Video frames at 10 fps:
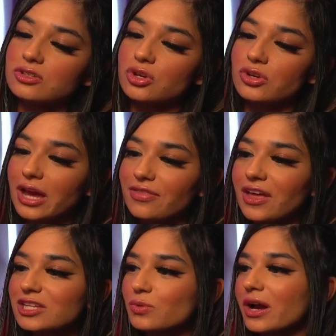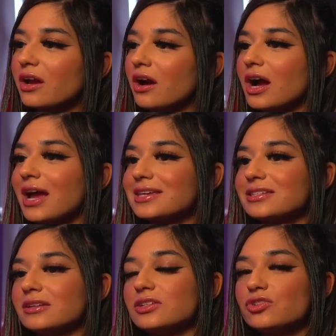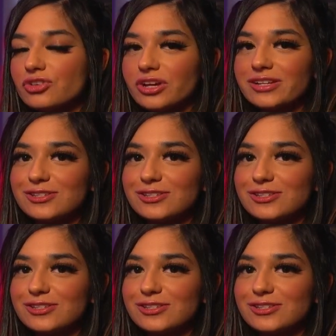So yeah, that's why I studied neuroscience at